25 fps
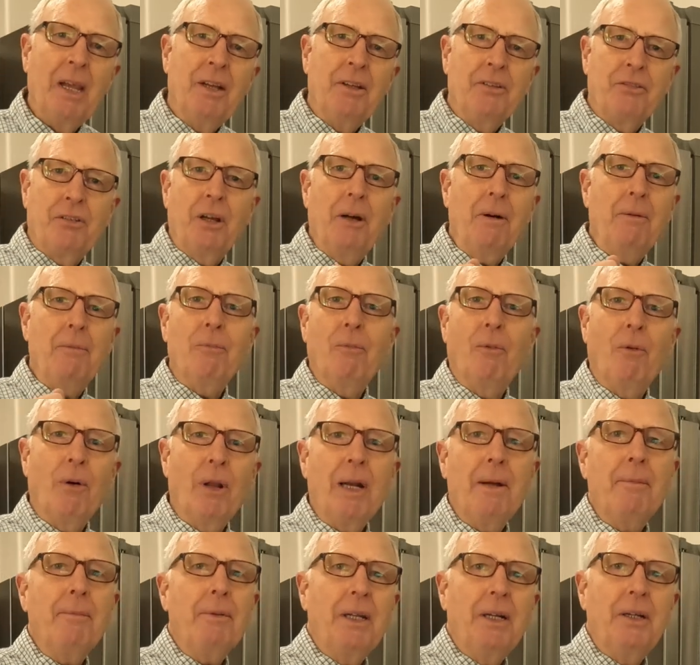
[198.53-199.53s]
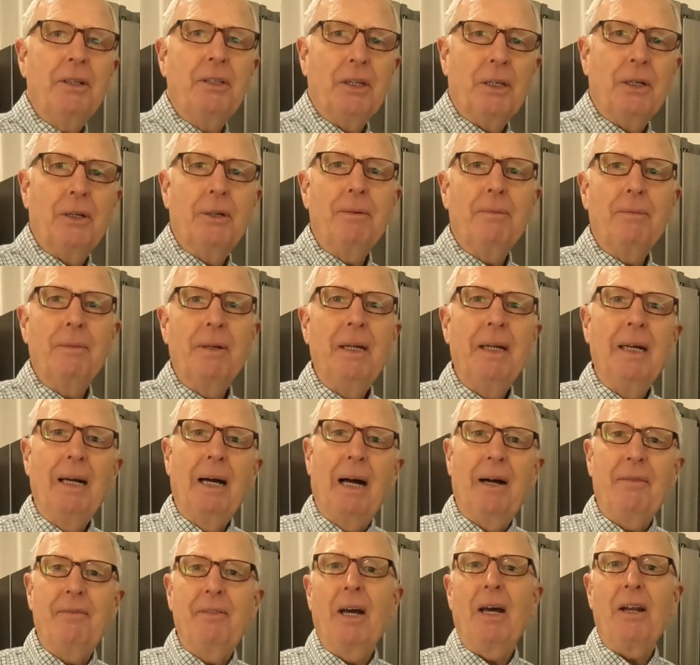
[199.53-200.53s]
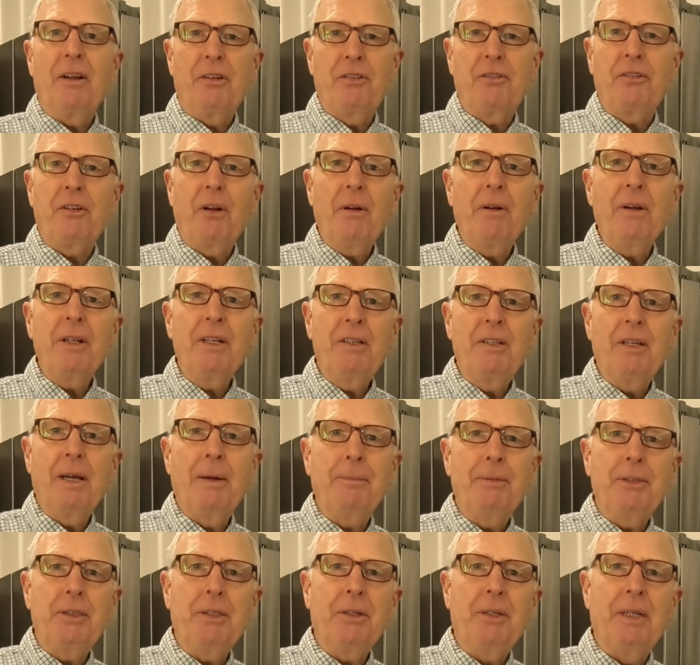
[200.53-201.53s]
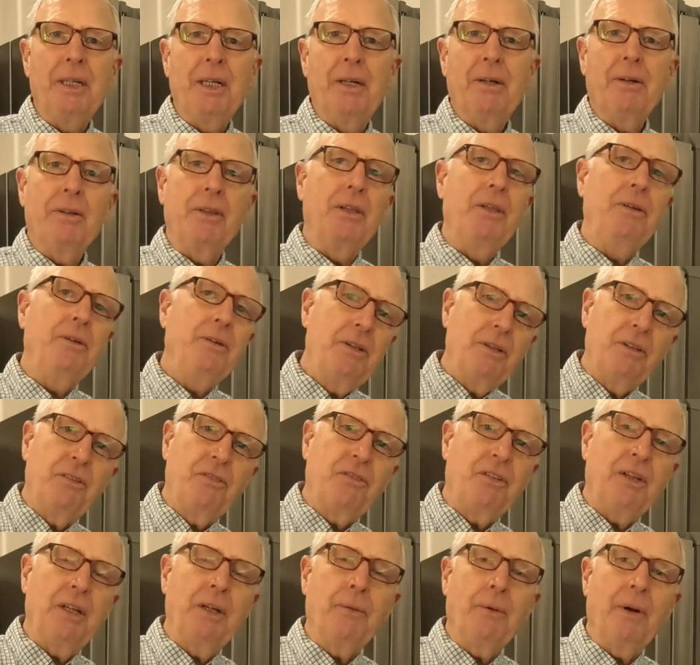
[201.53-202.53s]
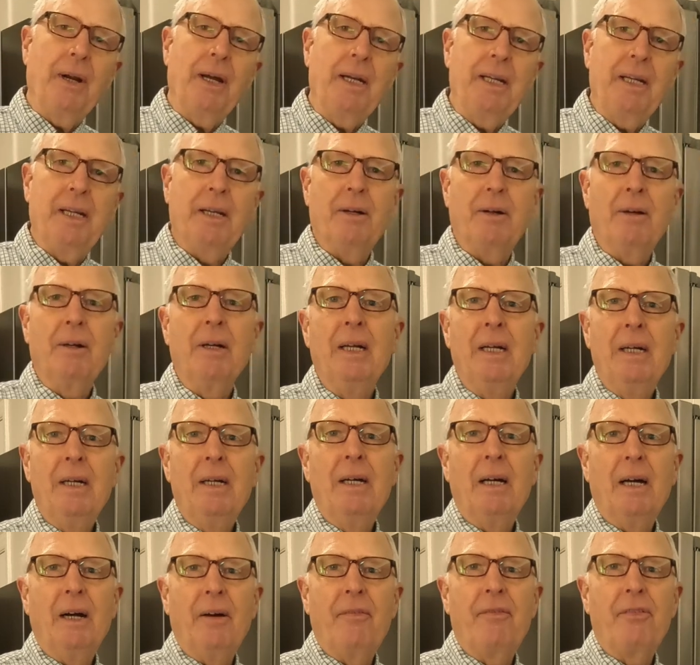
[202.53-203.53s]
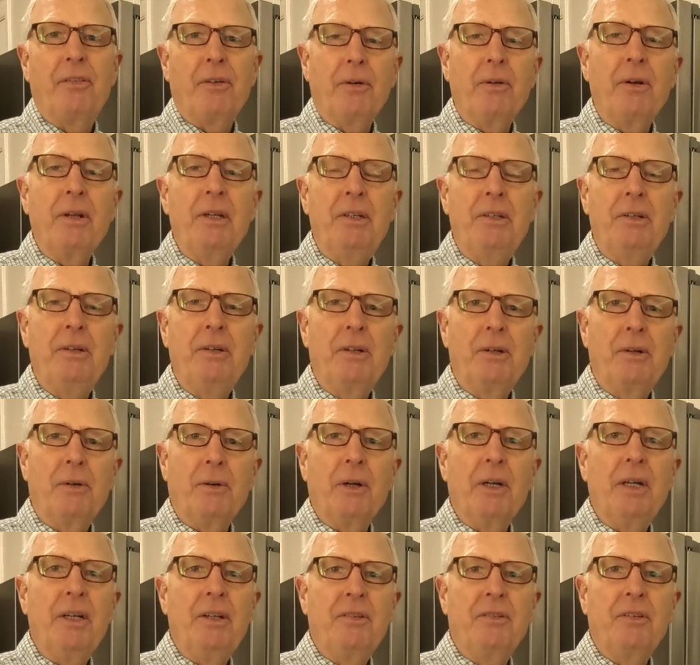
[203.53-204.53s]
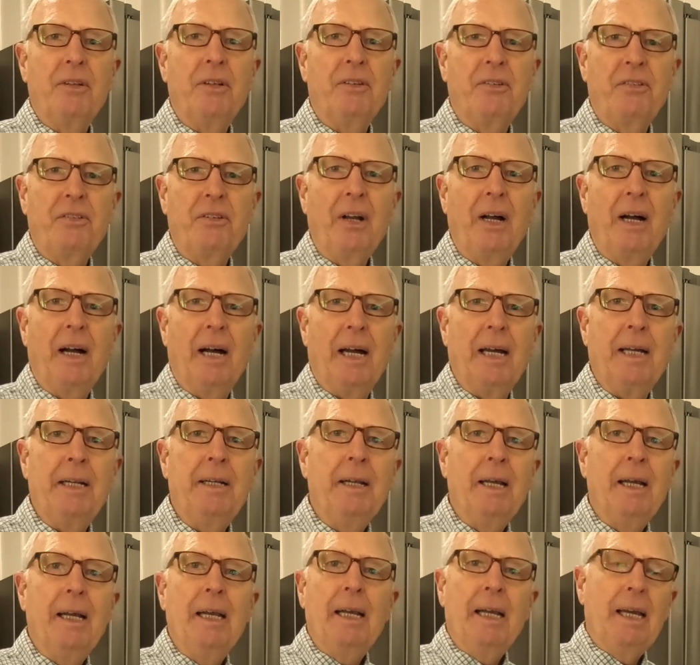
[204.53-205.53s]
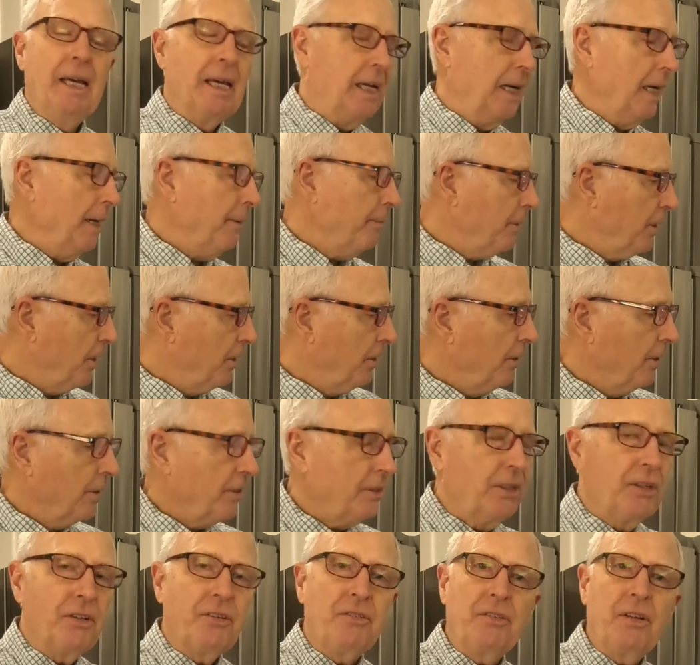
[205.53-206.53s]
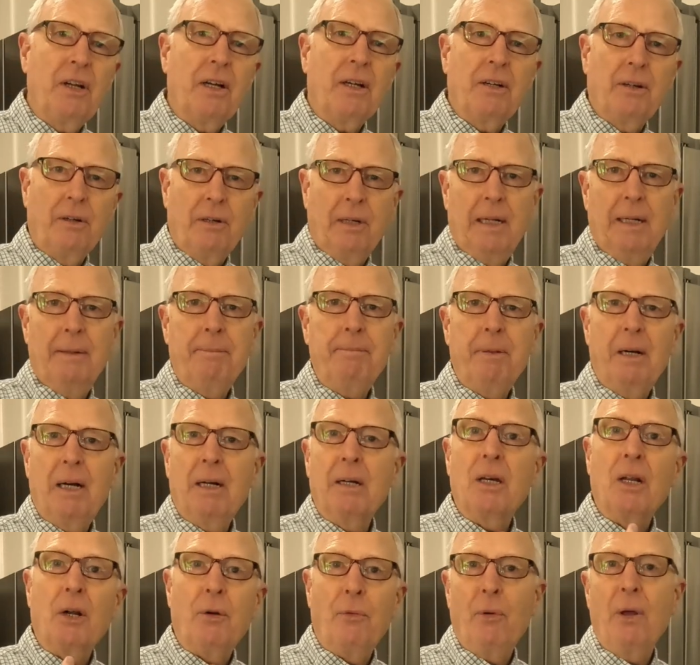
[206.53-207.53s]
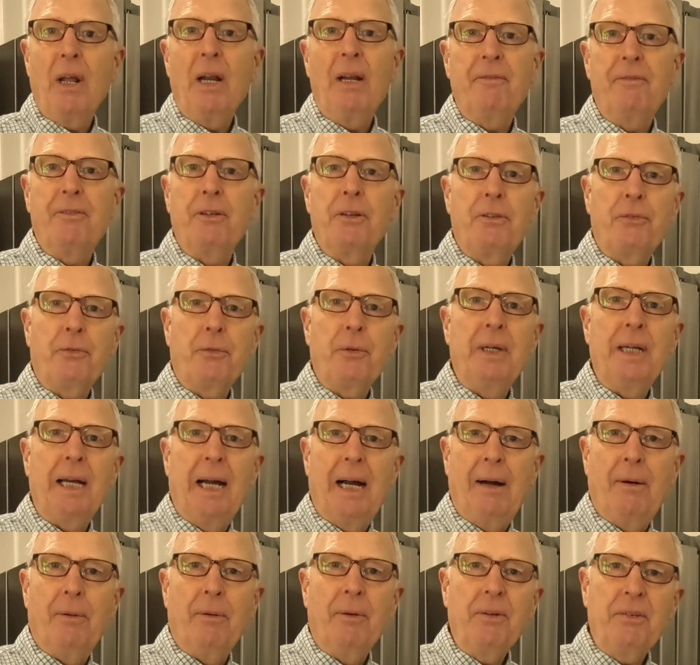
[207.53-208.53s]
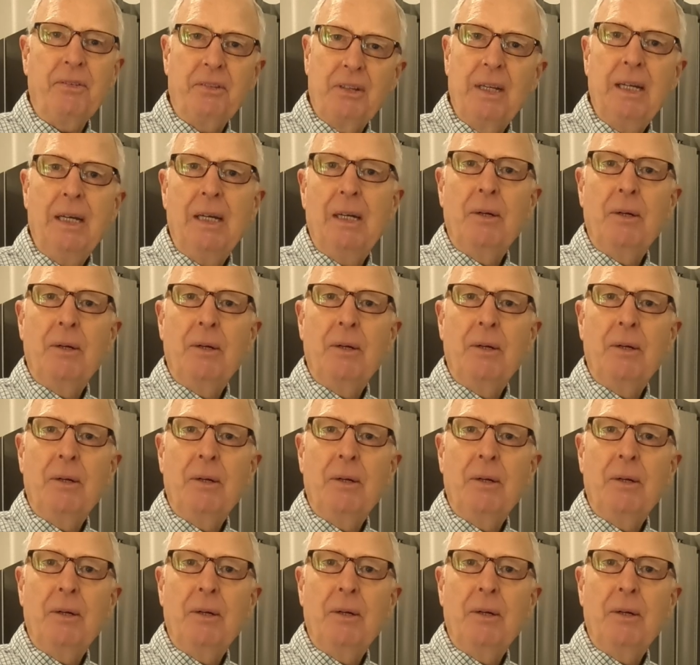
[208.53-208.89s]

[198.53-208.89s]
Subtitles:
So what I'm going to do, I've got a starting temperature here that you can see right here of 32 degrees inside, and I'm going to hook this sucker up. I'm going to run it for 3 hours.